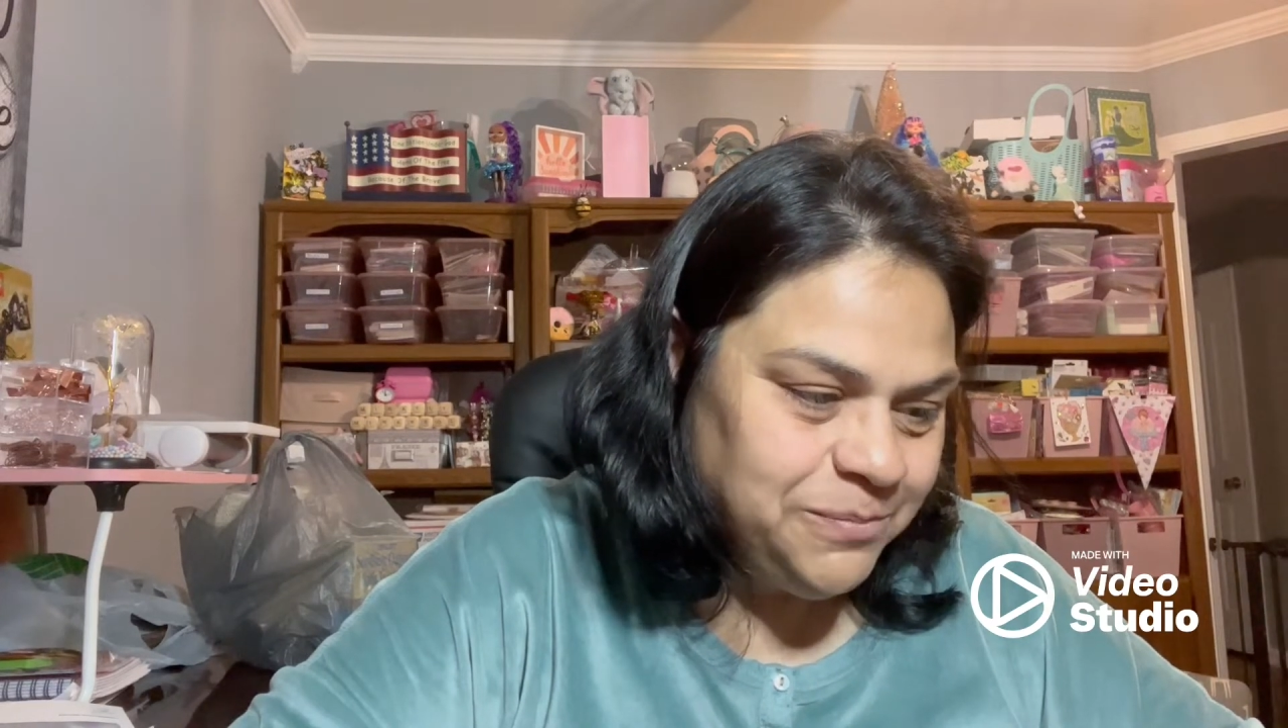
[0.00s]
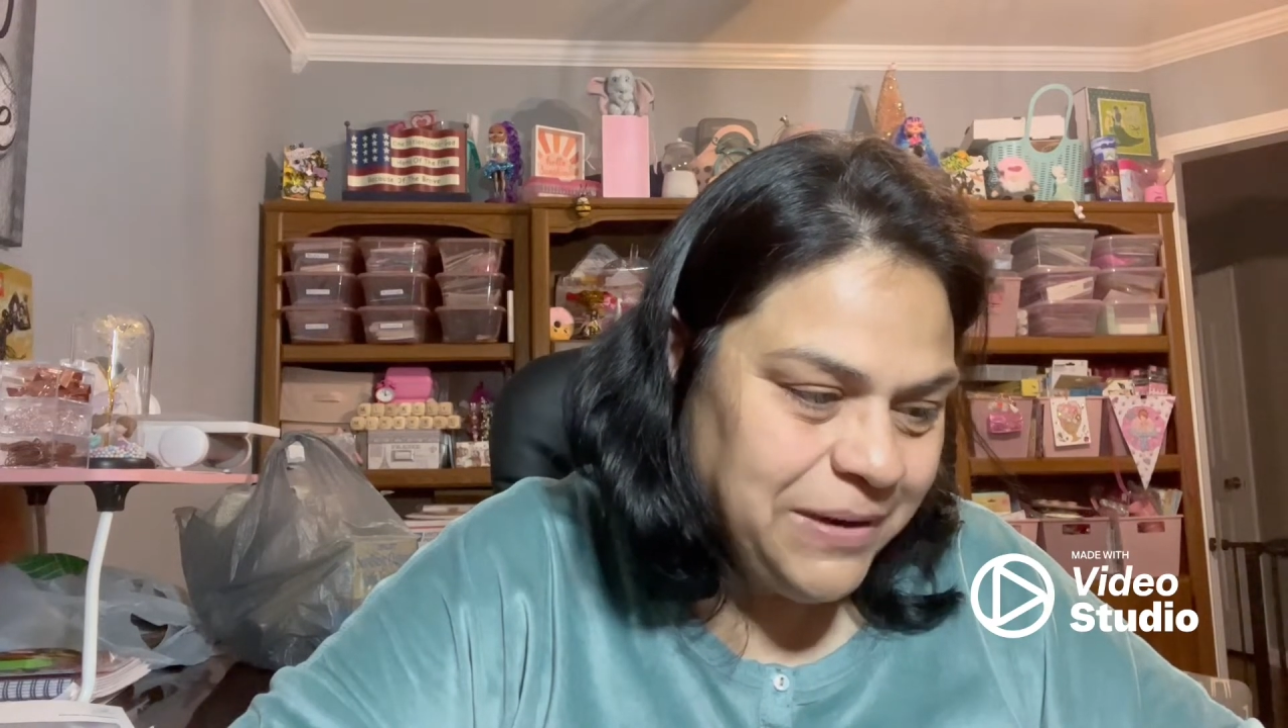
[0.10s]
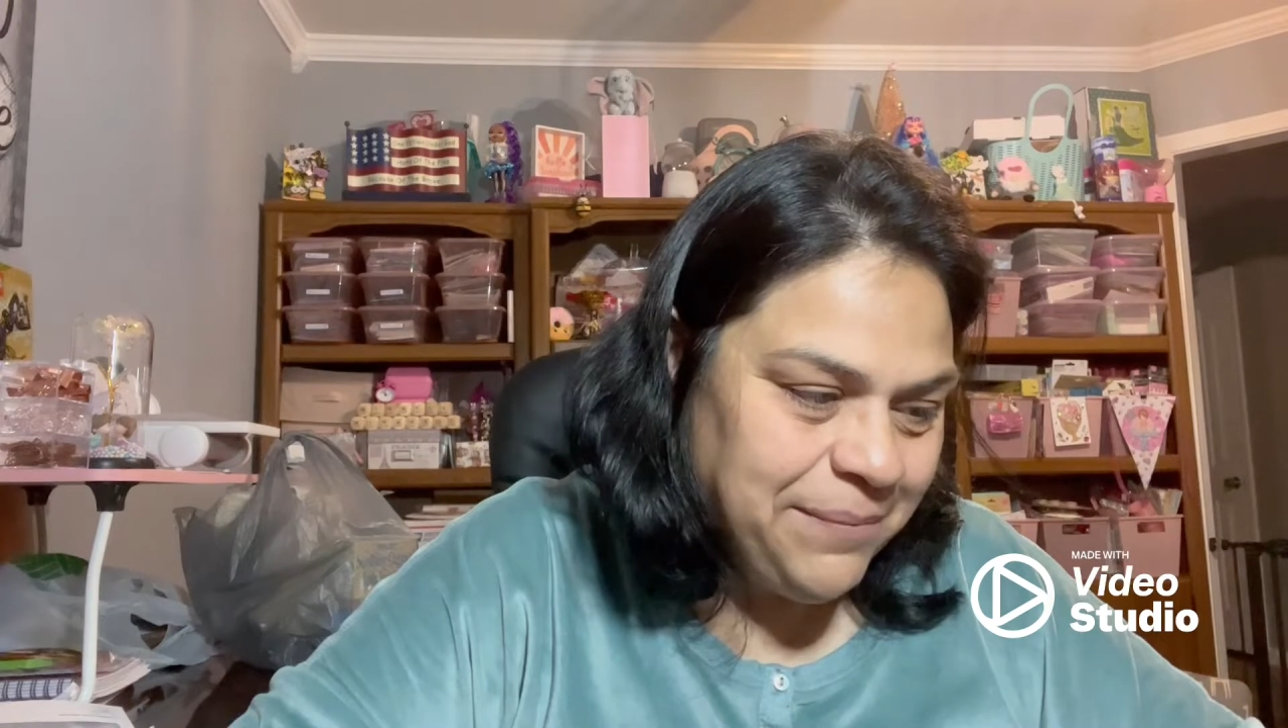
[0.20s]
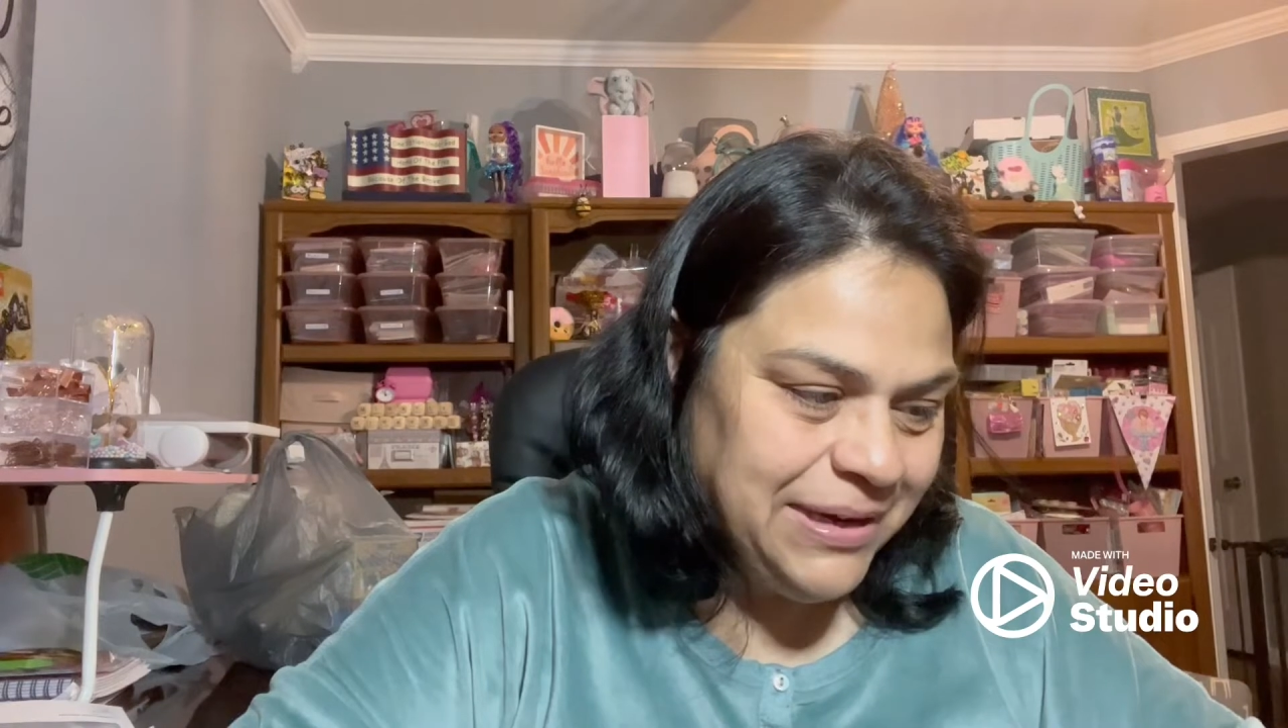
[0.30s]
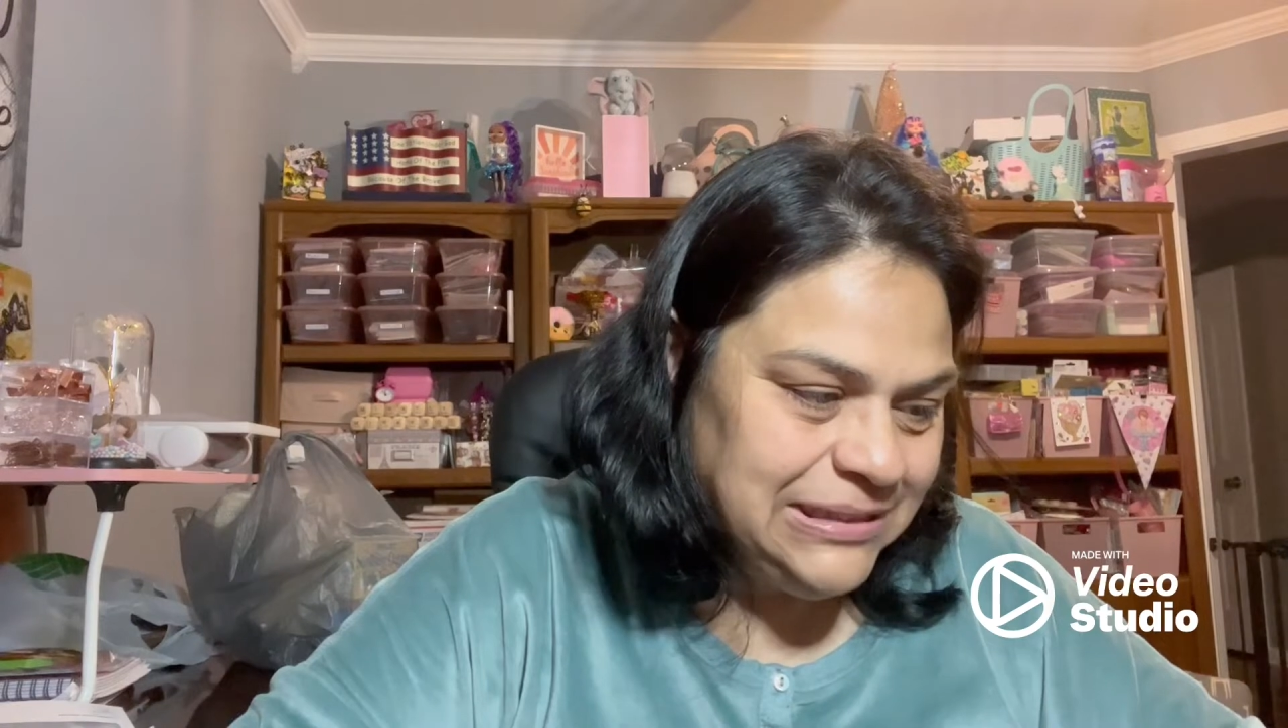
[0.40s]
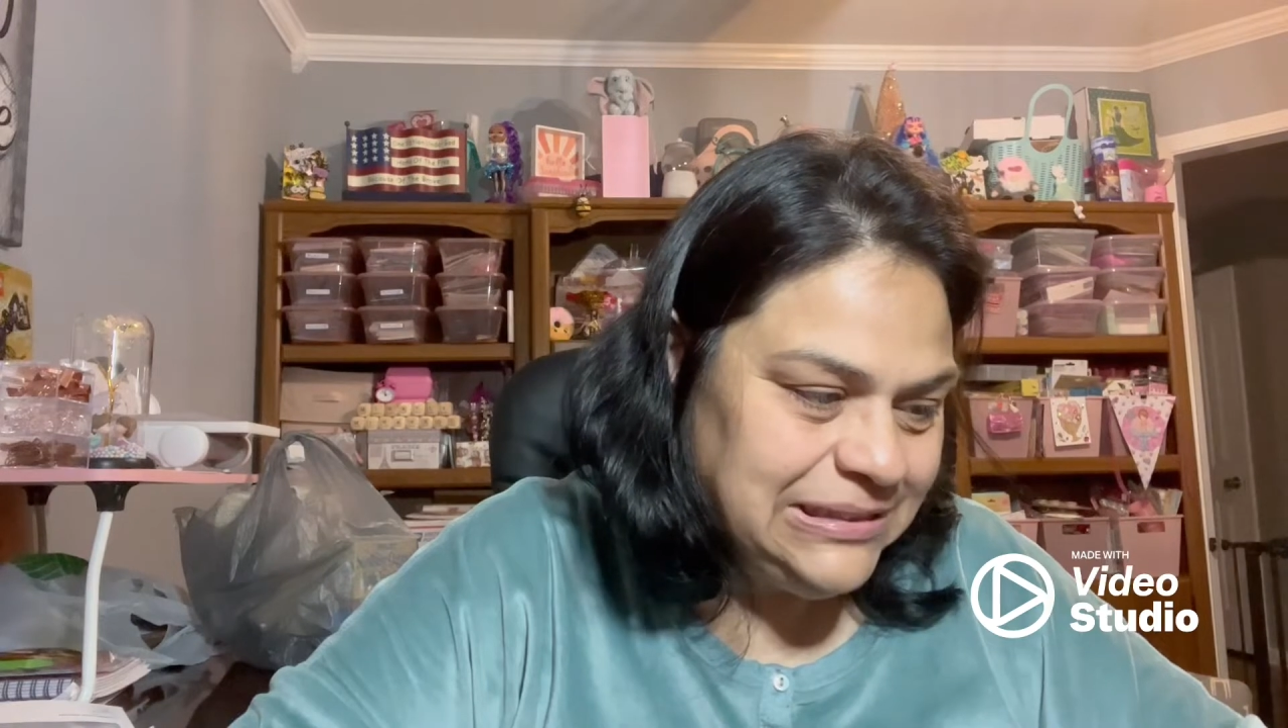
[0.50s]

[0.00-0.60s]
by my